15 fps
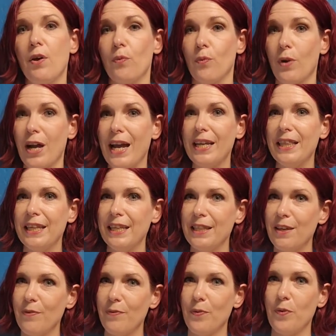Where I think
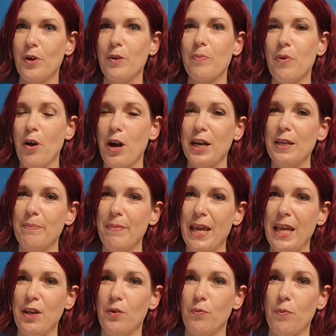the Forward Party
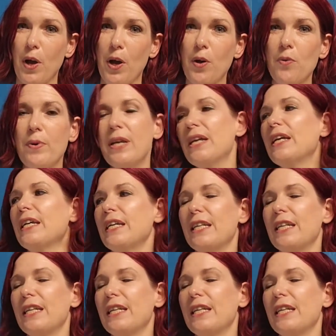may grow